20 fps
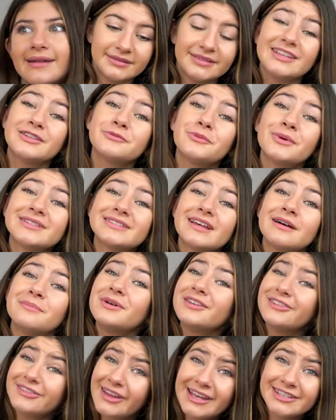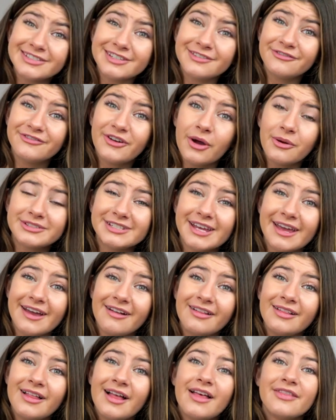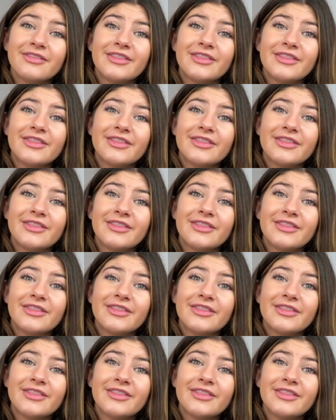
This one's a Malaysian folktale